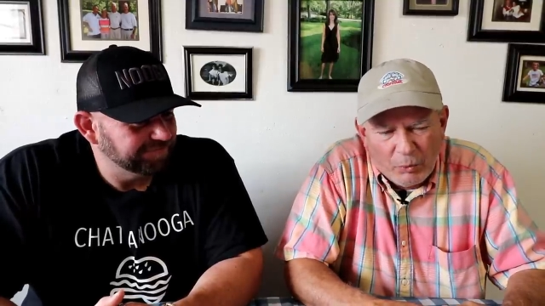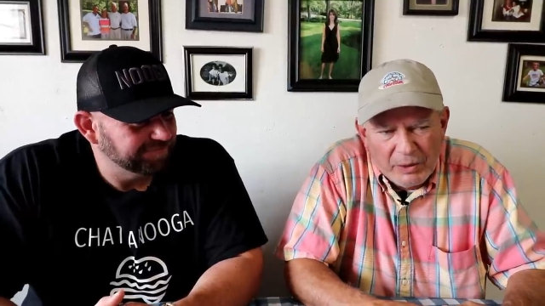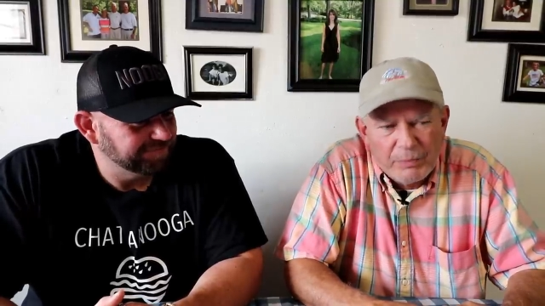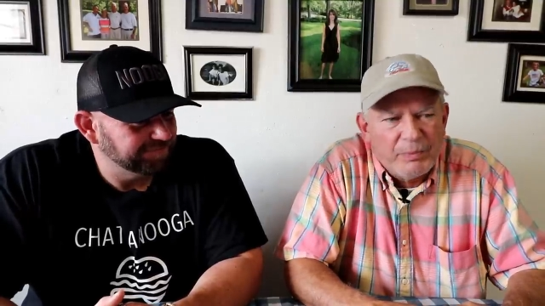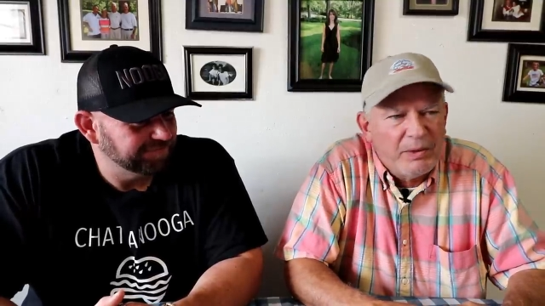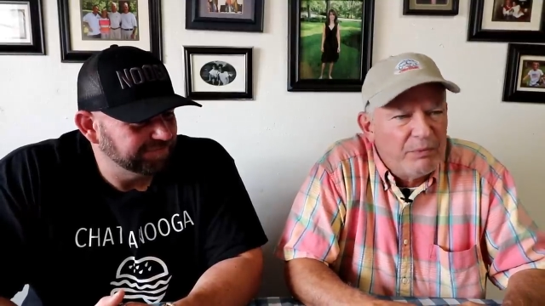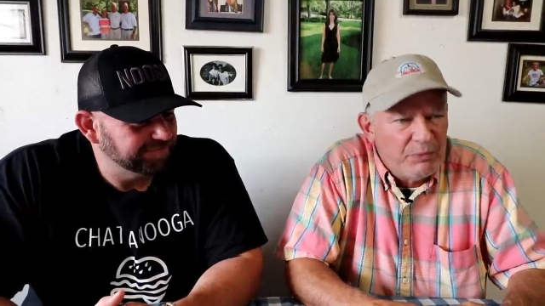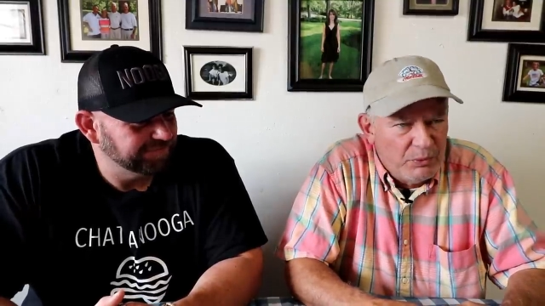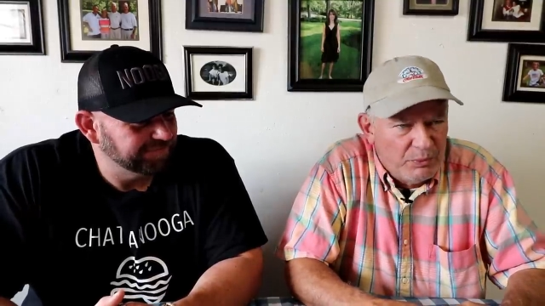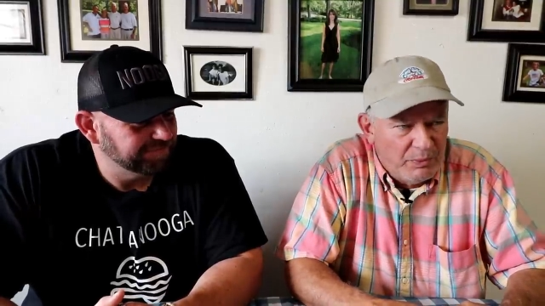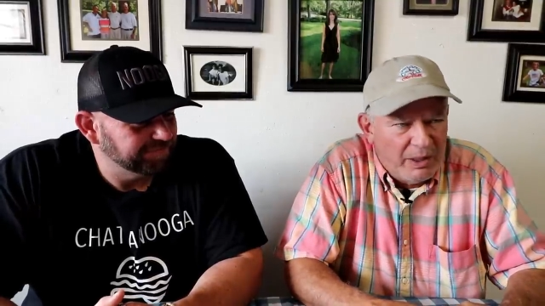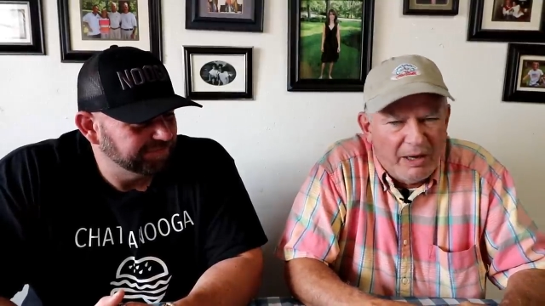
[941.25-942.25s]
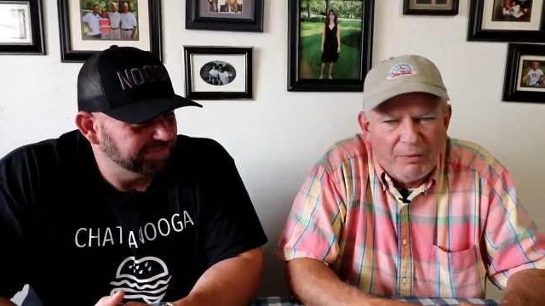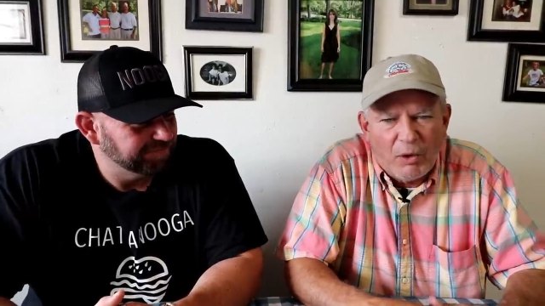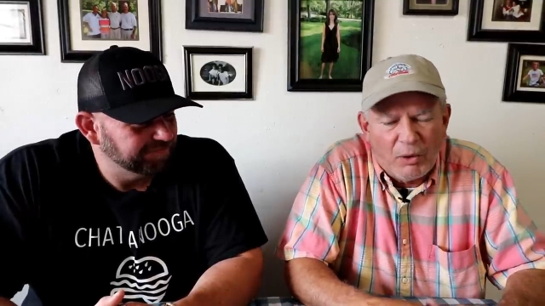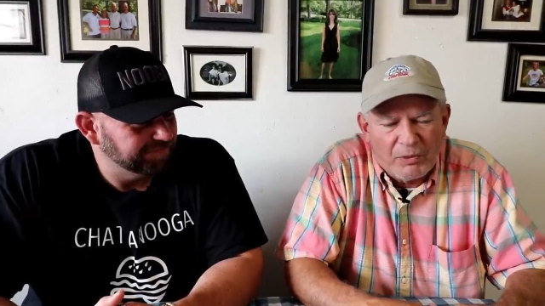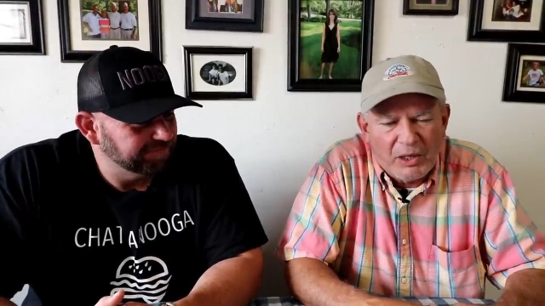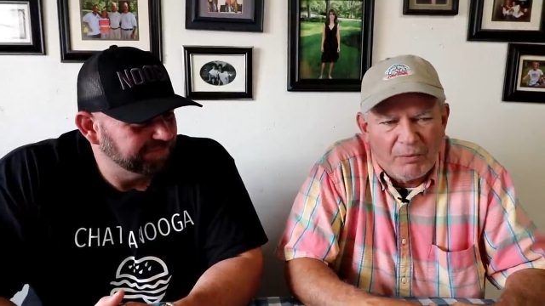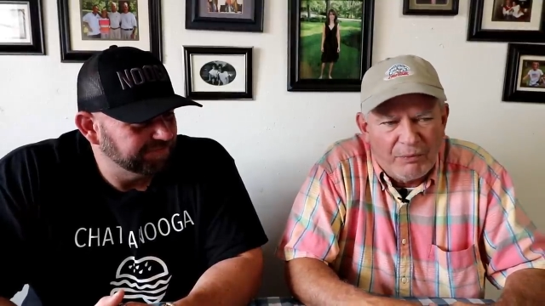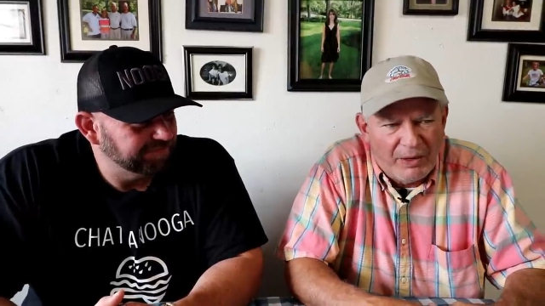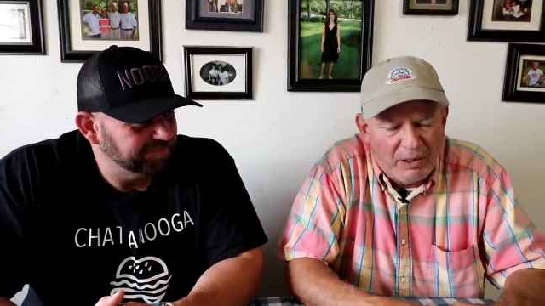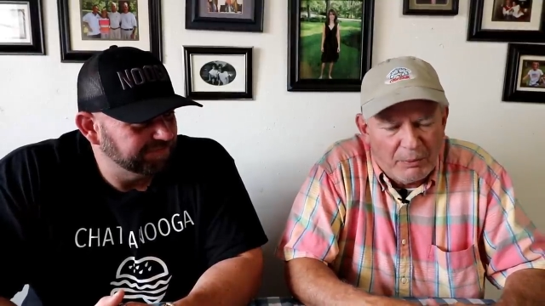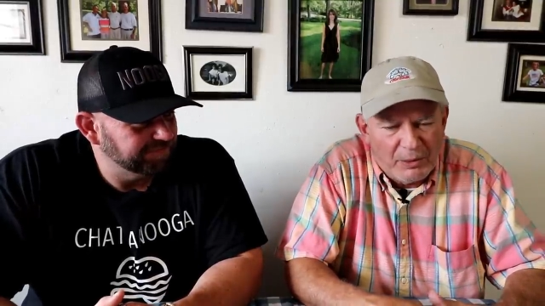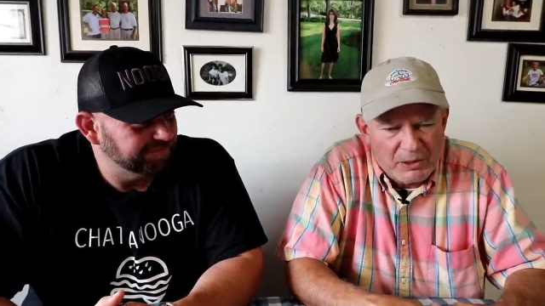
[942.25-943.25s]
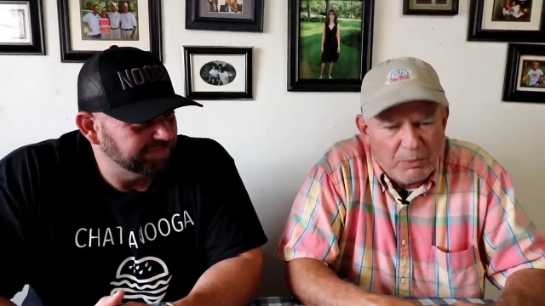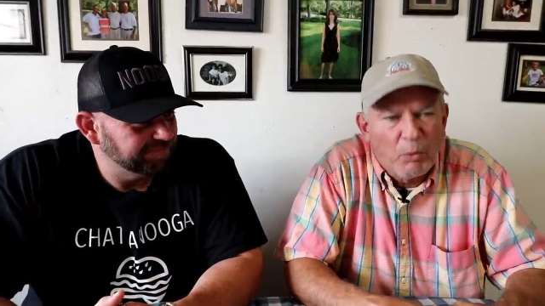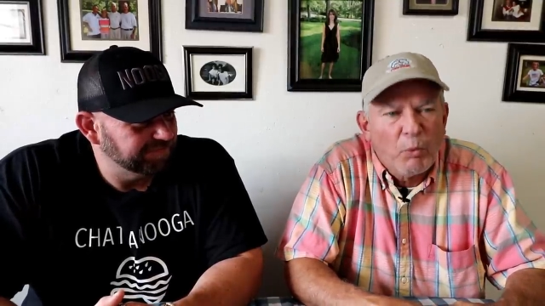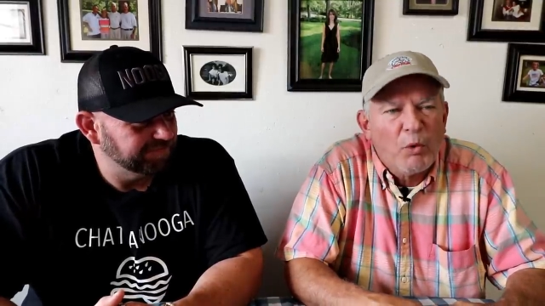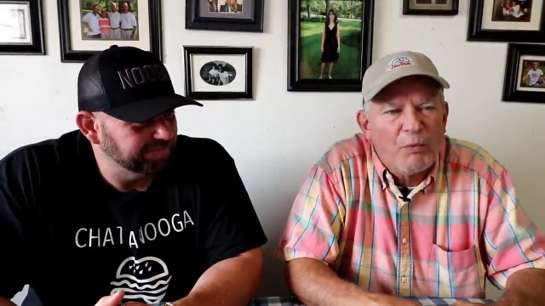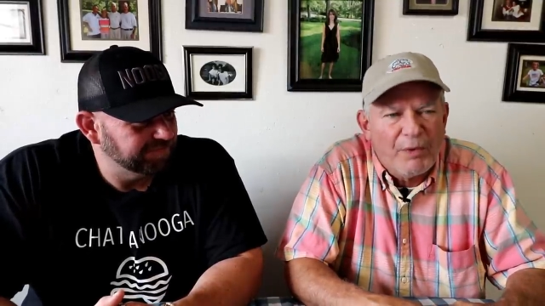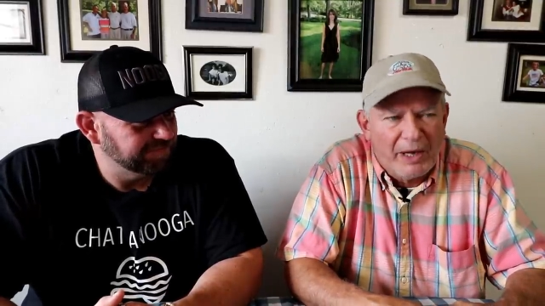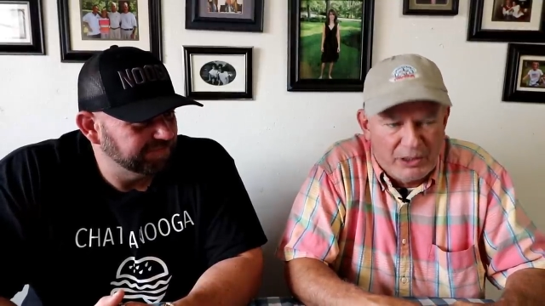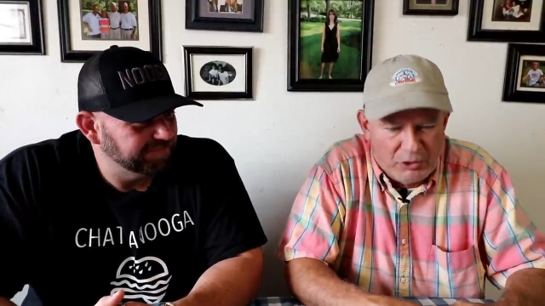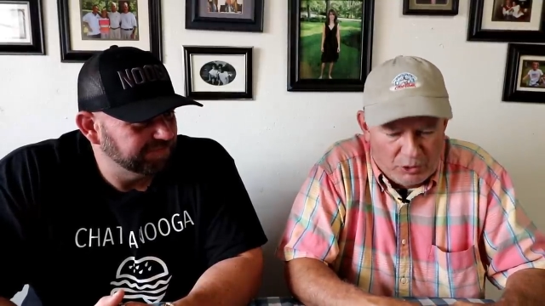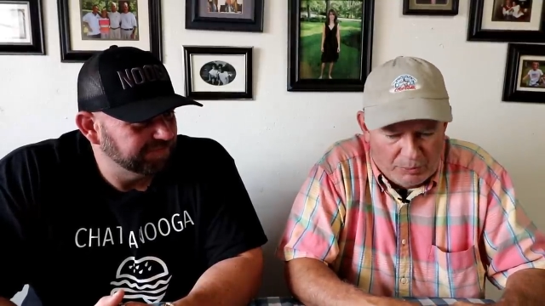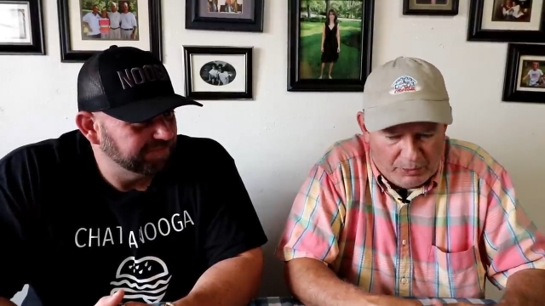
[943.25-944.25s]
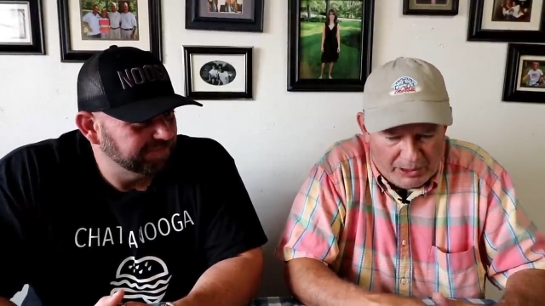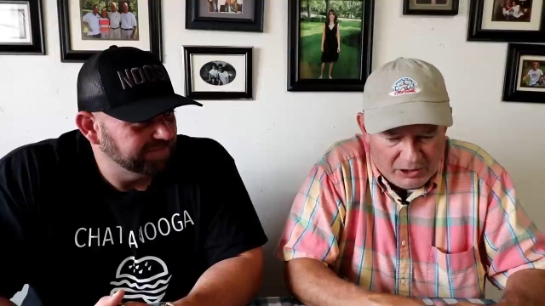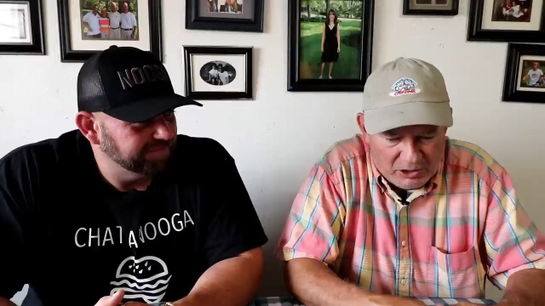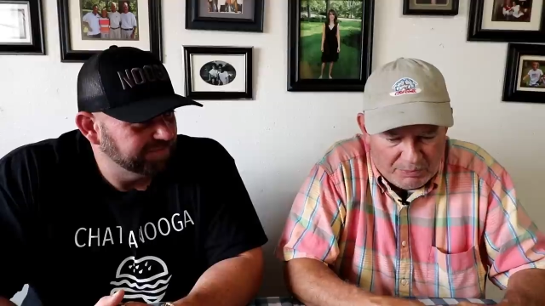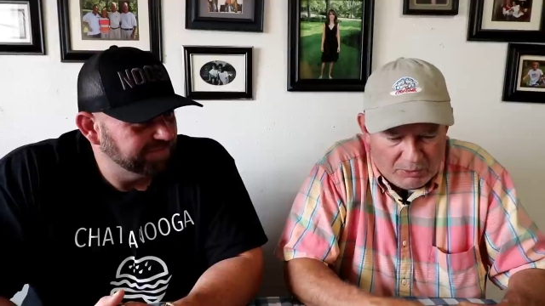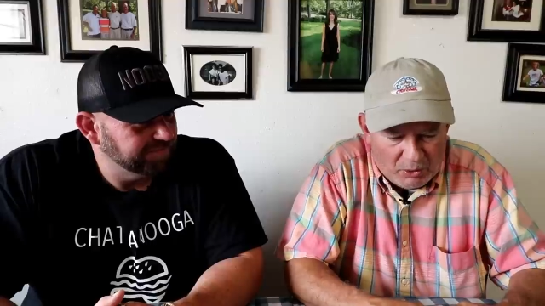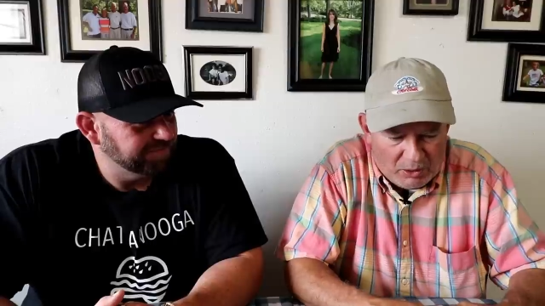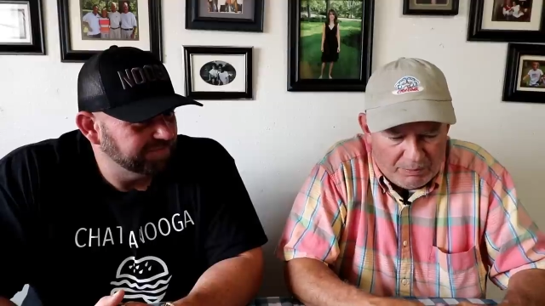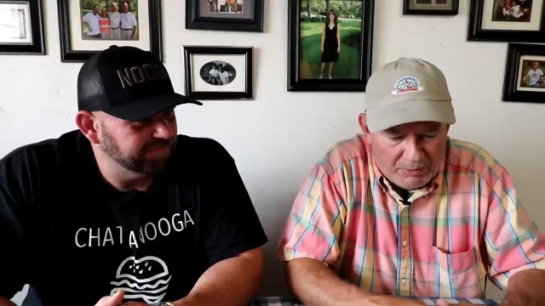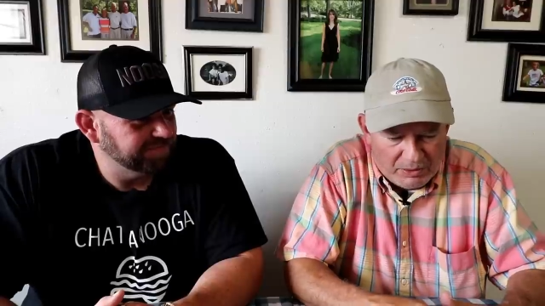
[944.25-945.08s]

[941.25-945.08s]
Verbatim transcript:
Speaker 1: we if you have a hard time finding a place but we'll find you a place to park.